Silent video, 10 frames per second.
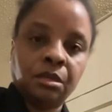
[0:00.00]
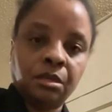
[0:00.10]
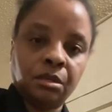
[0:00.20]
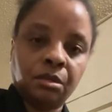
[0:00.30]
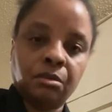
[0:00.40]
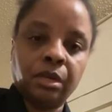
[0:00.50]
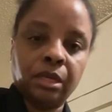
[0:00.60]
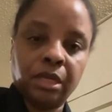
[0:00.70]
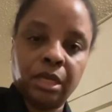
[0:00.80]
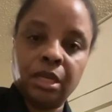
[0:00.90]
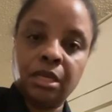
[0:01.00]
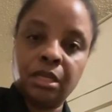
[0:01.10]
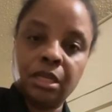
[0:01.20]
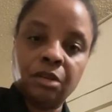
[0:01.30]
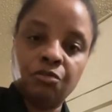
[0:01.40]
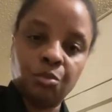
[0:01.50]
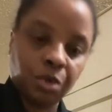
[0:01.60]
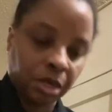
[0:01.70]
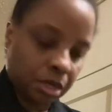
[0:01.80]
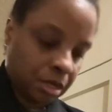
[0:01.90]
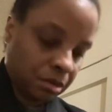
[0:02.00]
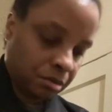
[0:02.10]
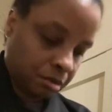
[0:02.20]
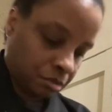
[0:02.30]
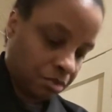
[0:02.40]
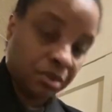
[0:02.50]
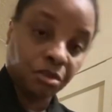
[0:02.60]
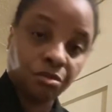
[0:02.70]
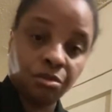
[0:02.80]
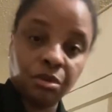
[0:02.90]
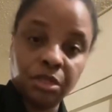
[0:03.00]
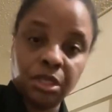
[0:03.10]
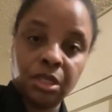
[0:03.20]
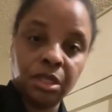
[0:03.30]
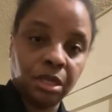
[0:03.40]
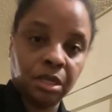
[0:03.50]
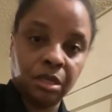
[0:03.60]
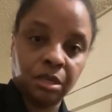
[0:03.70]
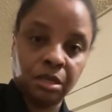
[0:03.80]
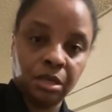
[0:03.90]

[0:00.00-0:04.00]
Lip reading: so that the kids and everybody don't run across it and